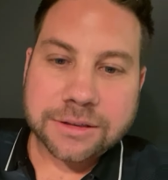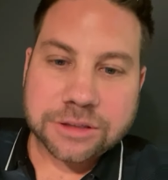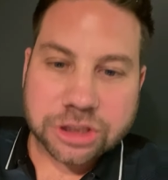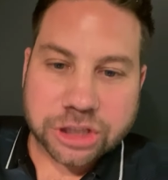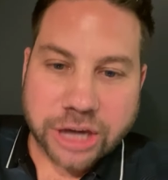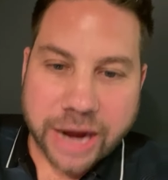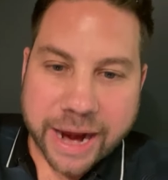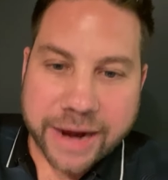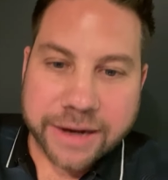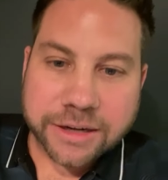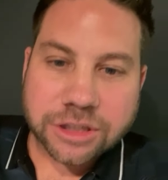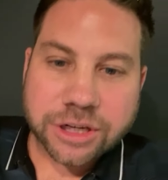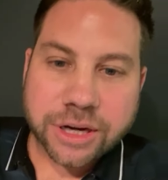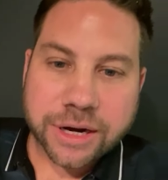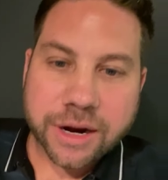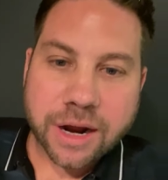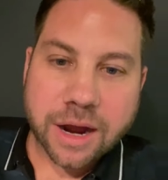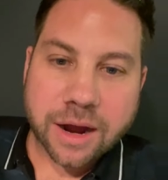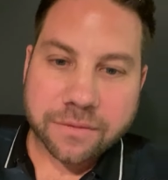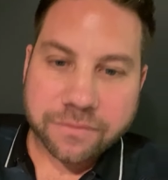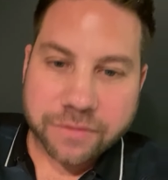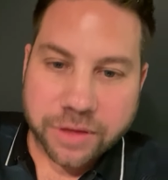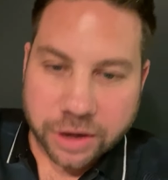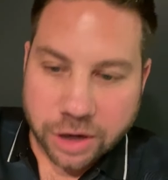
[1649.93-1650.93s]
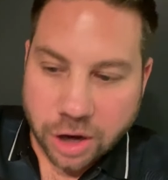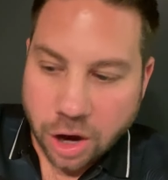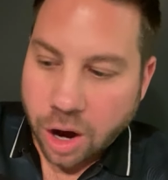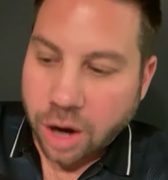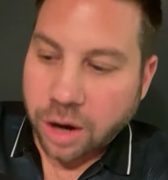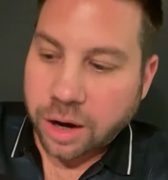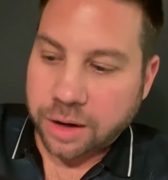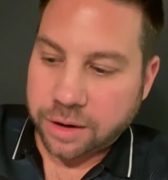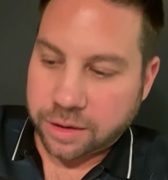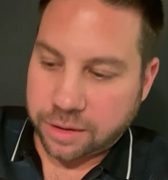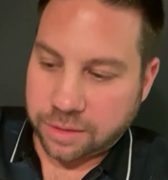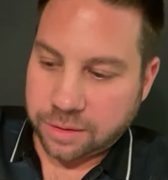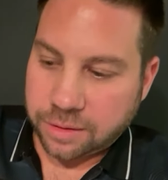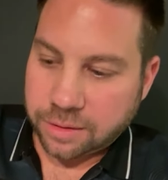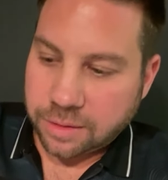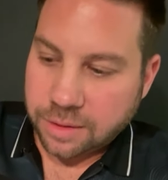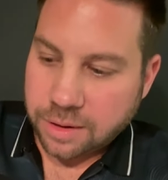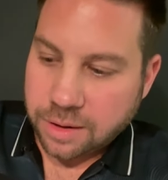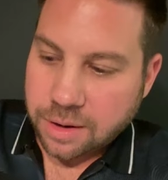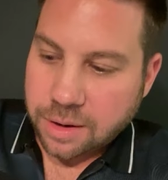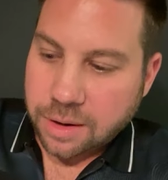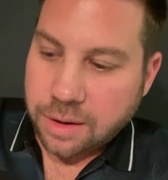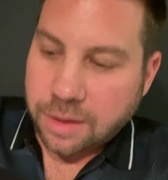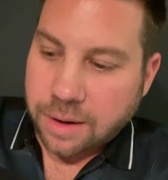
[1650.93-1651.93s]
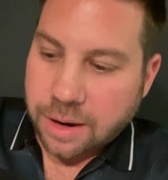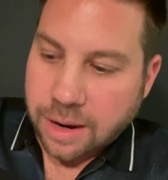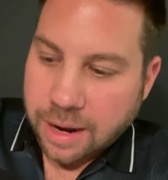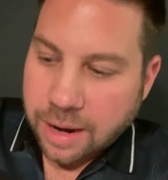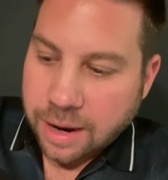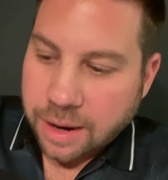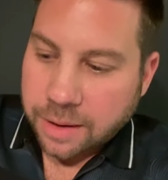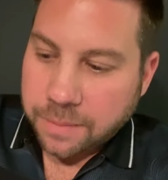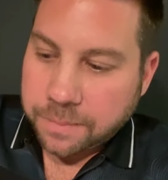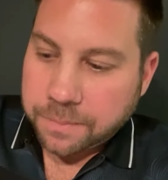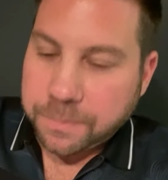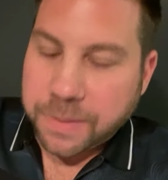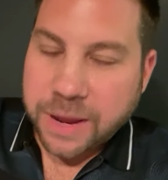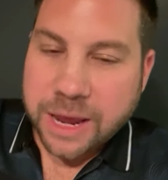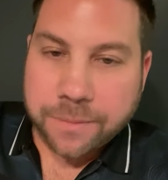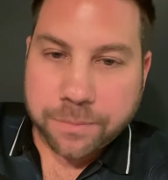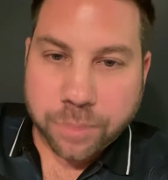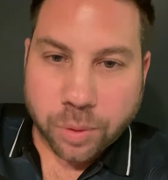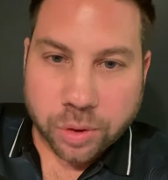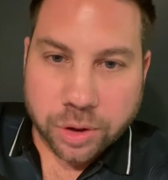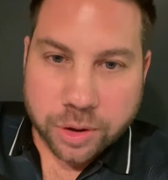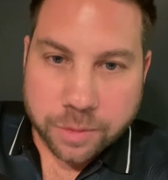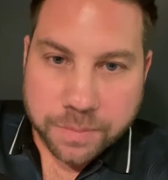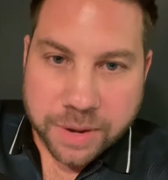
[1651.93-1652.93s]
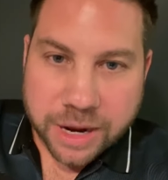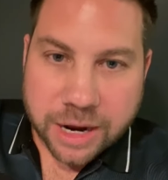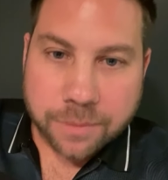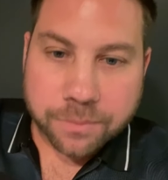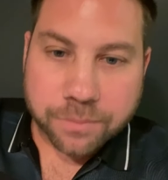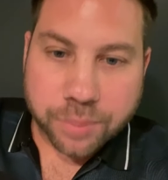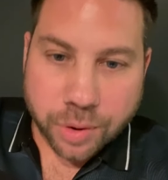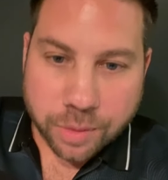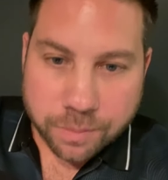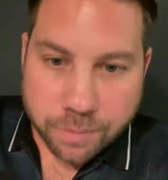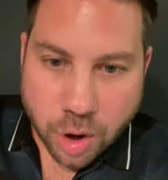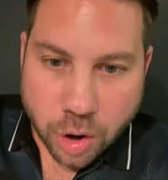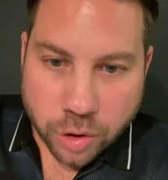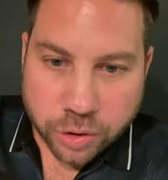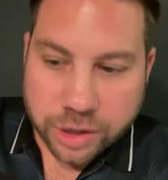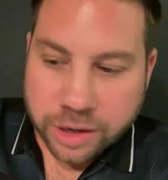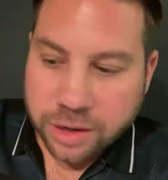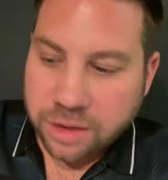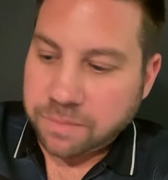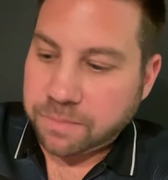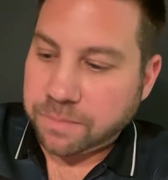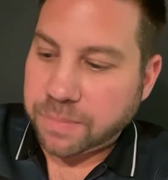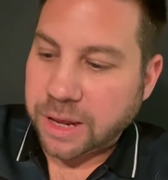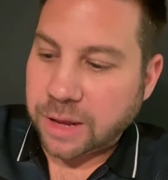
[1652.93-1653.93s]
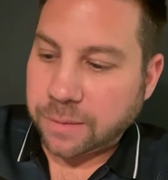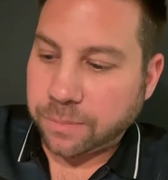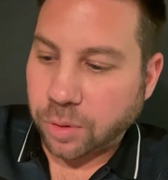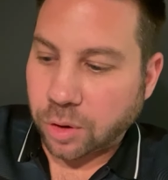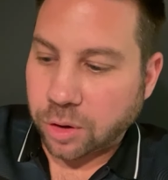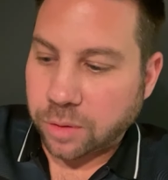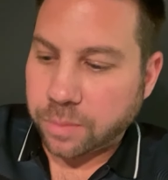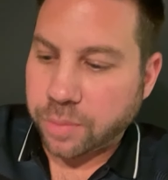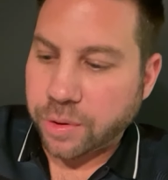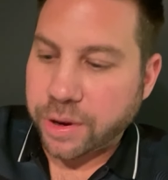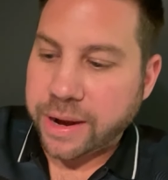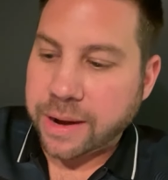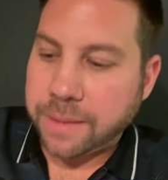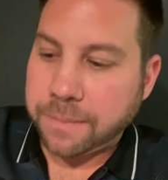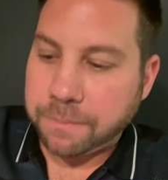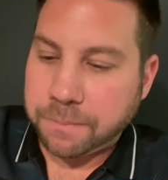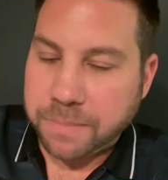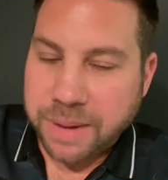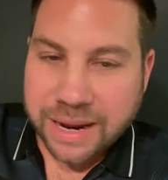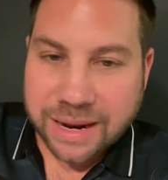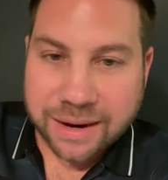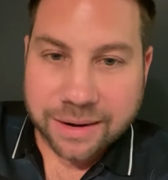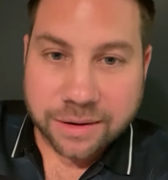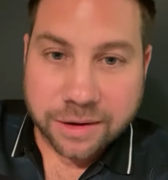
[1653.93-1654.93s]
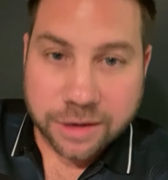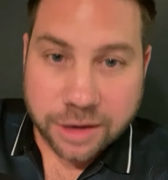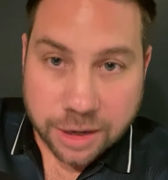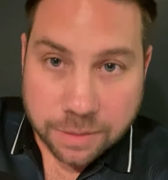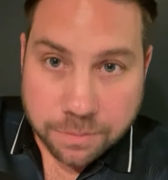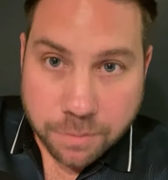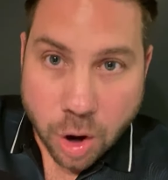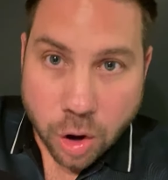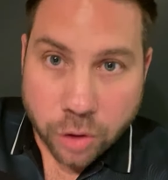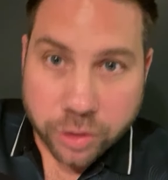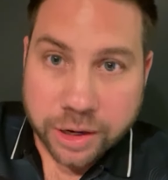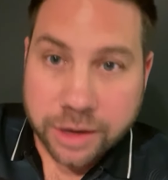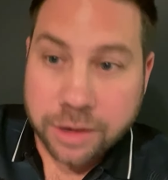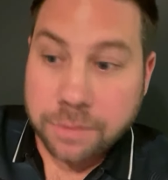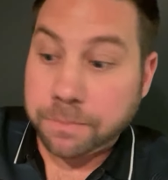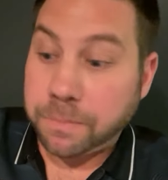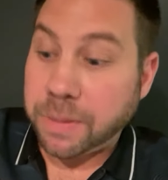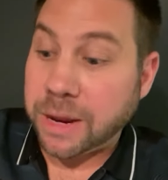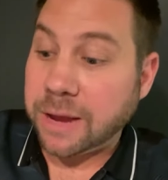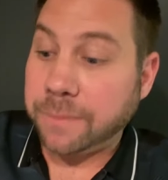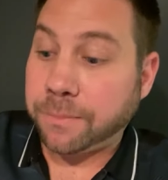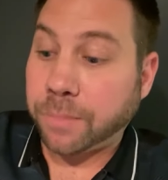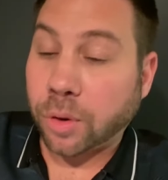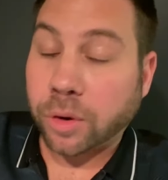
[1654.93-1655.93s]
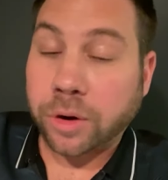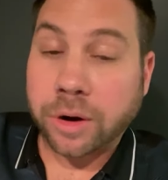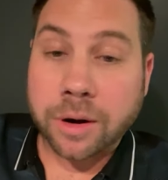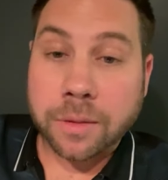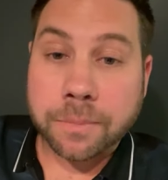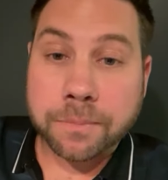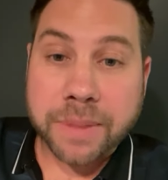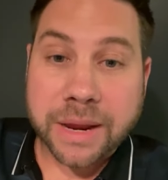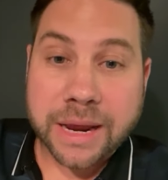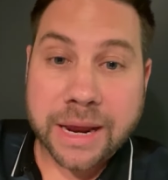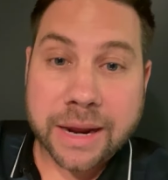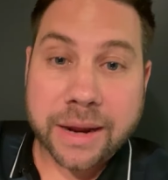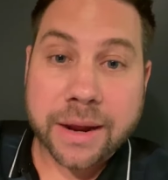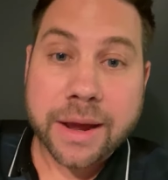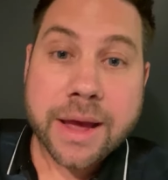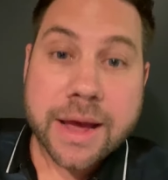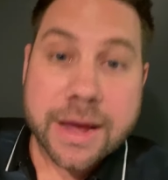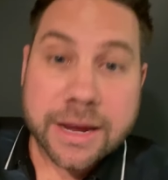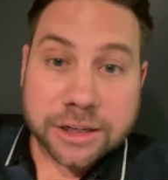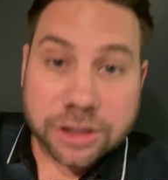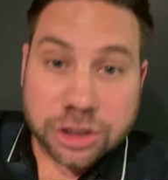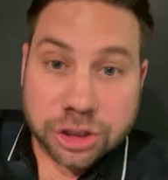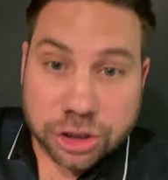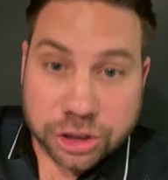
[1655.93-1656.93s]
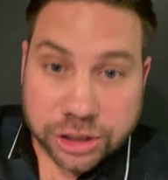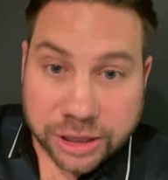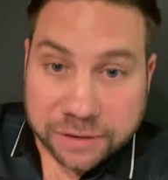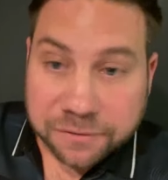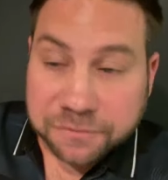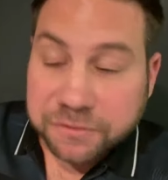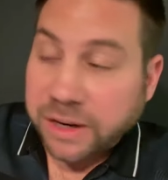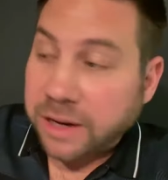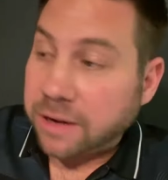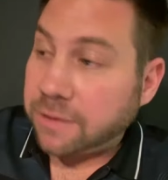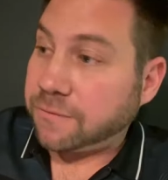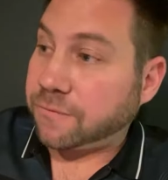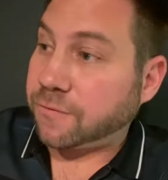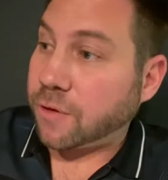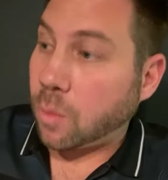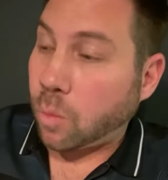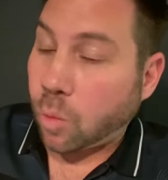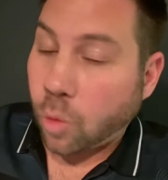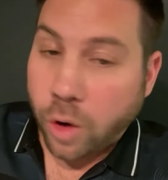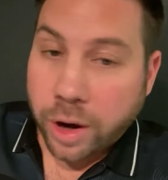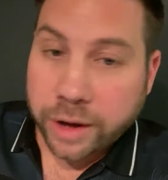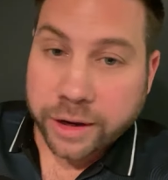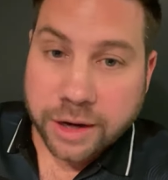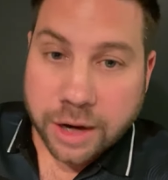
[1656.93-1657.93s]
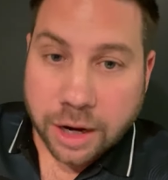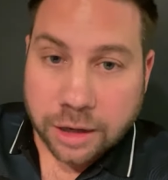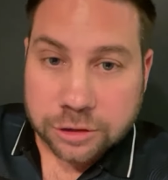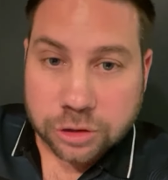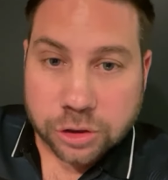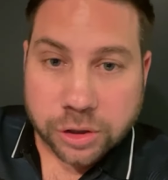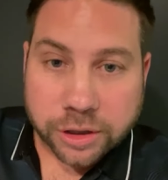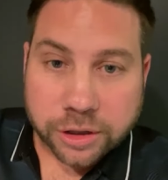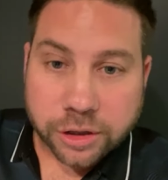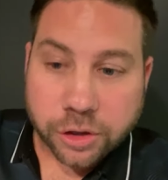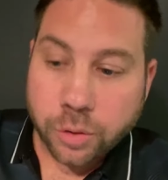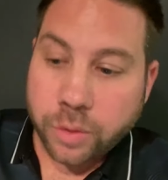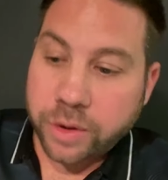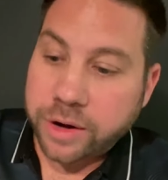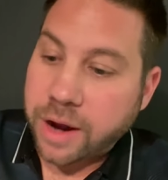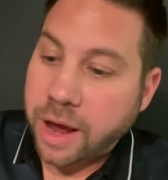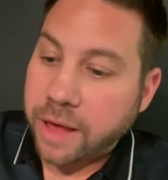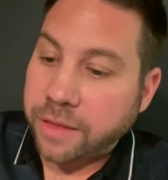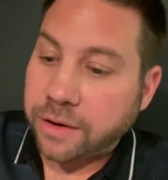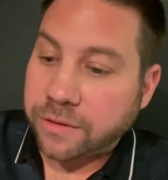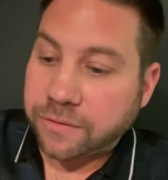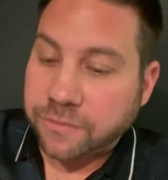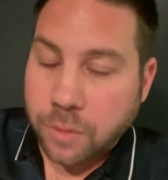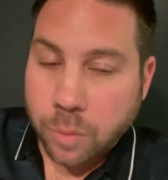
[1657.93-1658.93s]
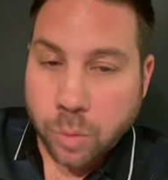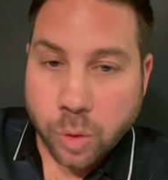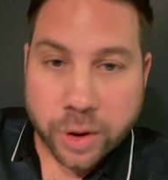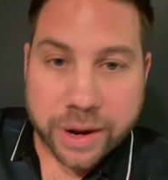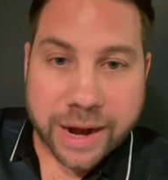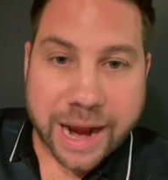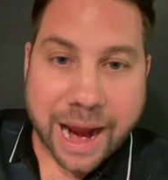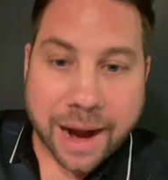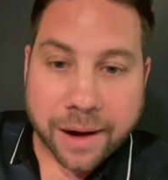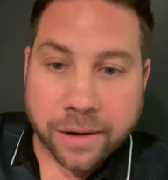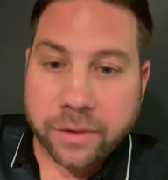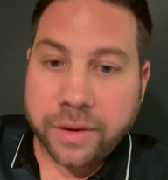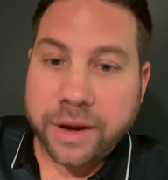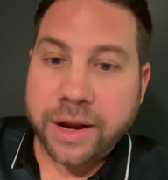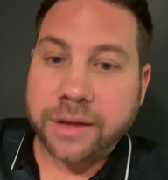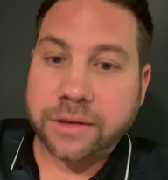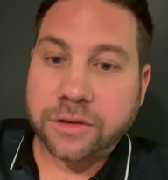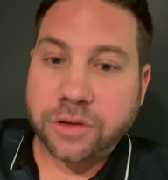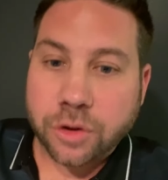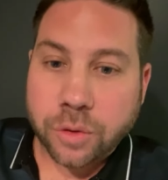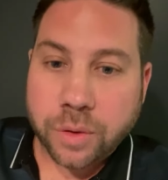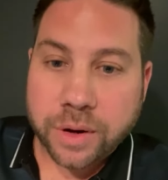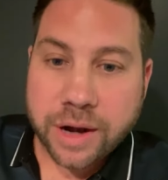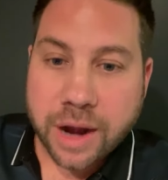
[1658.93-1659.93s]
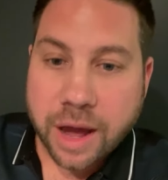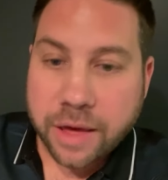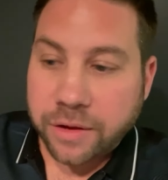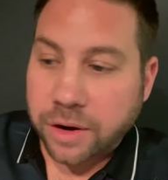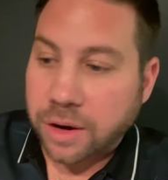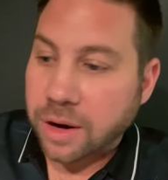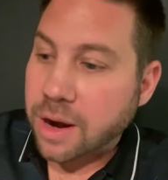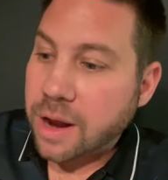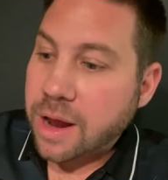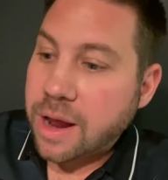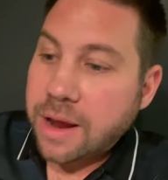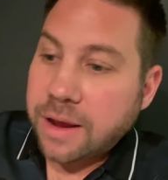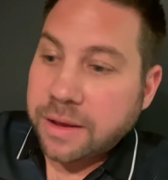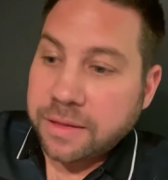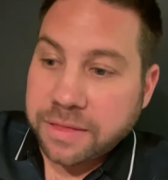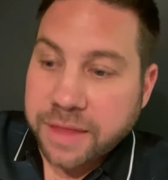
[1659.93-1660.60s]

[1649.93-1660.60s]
changing of the guard. People are being promoted, people are being demoted, people are being shifted from one country to another, from one area to another.